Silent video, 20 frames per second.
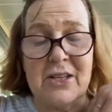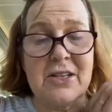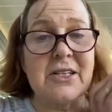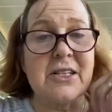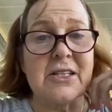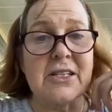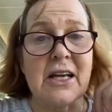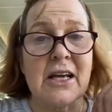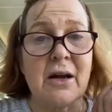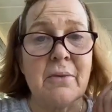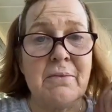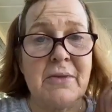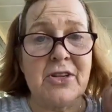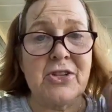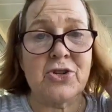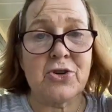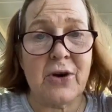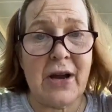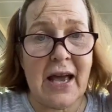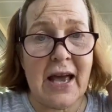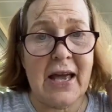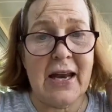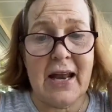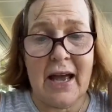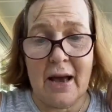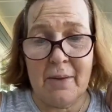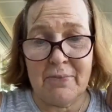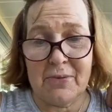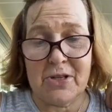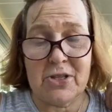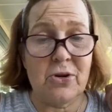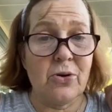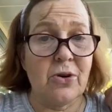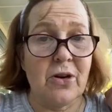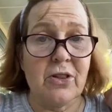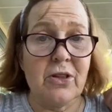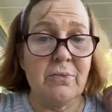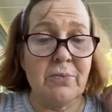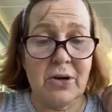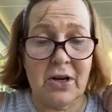This is like a Mr. Ed
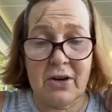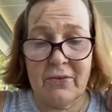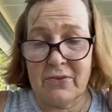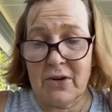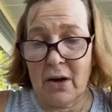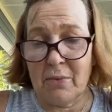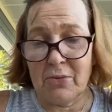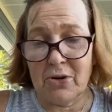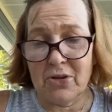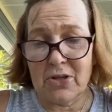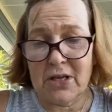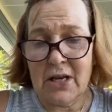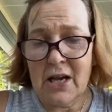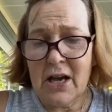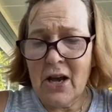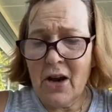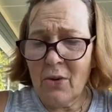episode in the book of Numbers.